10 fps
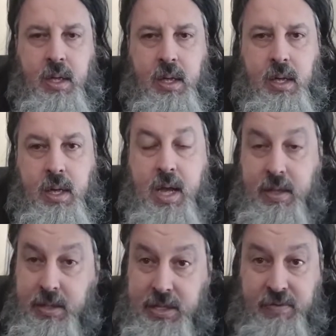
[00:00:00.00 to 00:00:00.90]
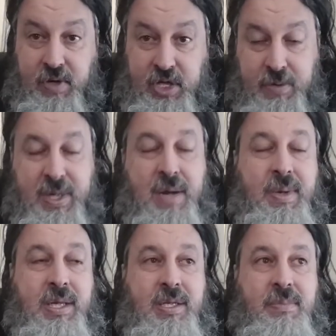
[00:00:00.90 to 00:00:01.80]
and the delivery should be
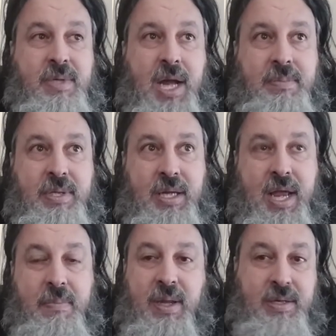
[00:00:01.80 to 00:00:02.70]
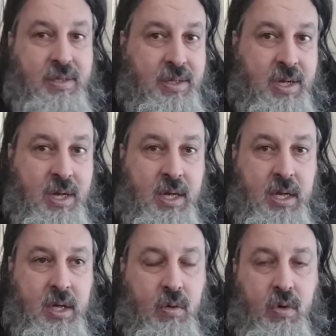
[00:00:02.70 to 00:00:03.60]
coming in sometime today, but
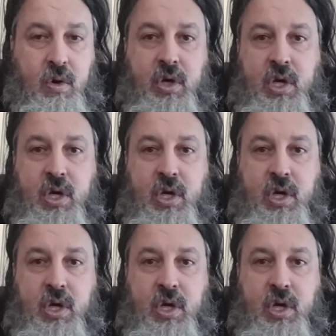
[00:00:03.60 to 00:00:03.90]
in order to